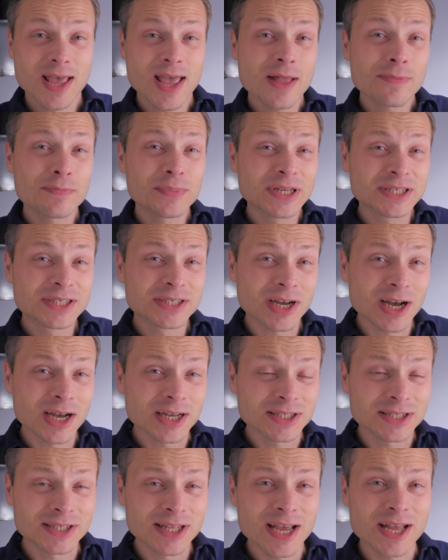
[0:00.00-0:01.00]
And
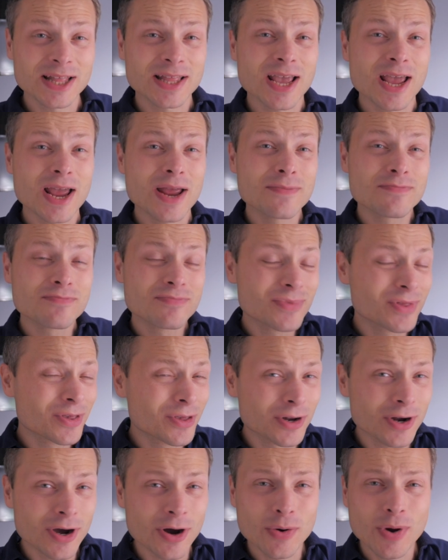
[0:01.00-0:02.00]
besides that,
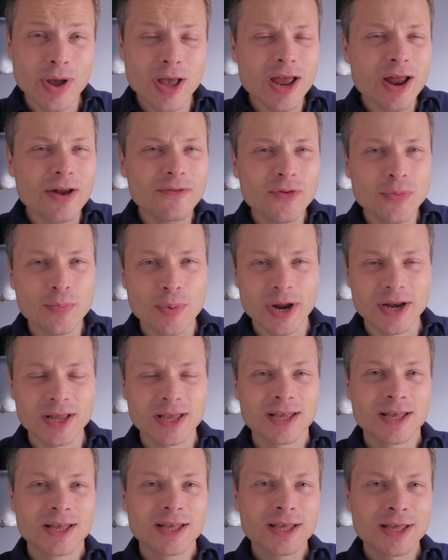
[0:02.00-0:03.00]
you know,
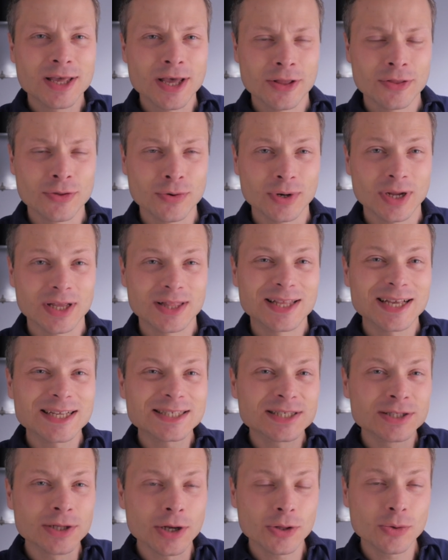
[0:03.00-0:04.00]
everybody can do that.
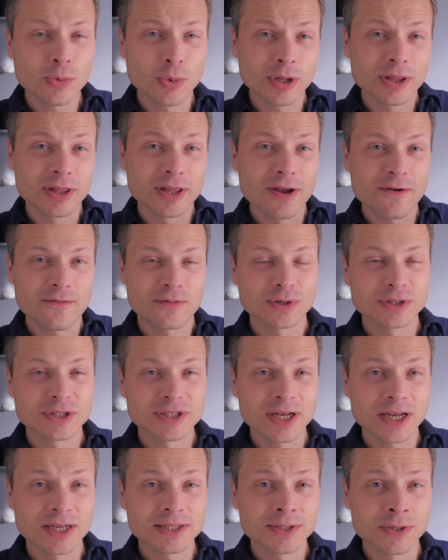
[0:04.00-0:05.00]
That's not what
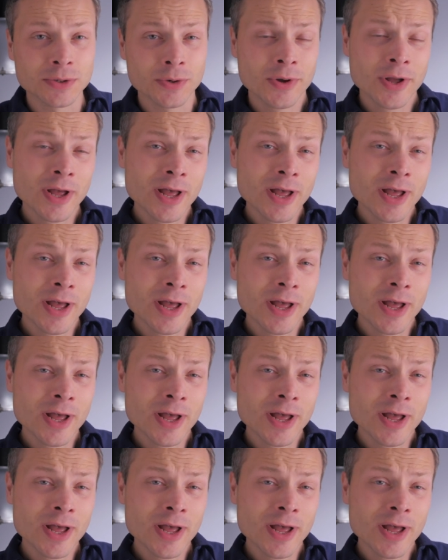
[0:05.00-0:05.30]
differentiates you.